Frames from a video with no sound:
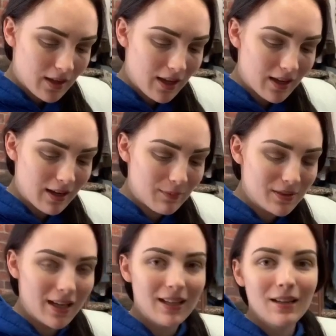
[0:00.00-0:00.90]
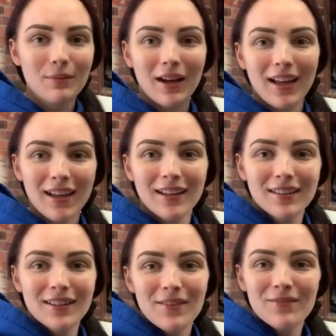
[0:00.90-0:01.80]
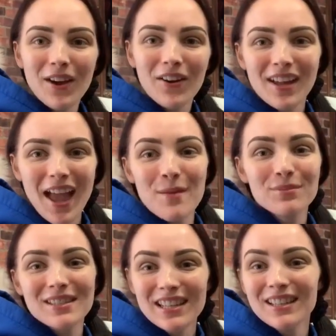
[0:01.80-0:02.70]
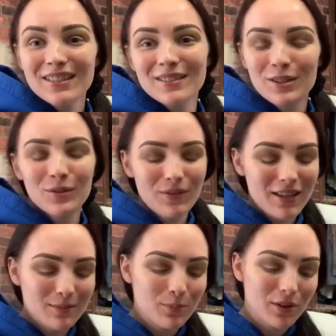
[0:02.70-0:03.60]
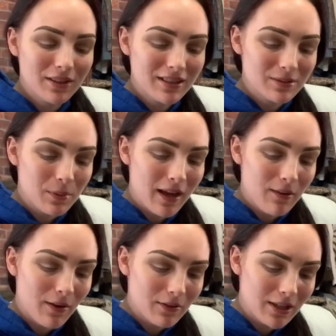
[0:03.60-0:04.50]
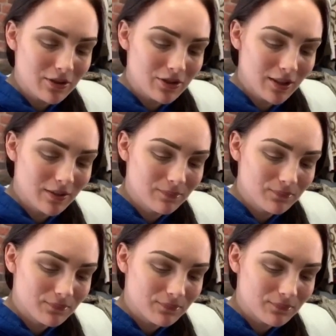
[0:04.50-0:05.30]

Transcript: And I'm taking my very empty Too Faced Born This Way foundation.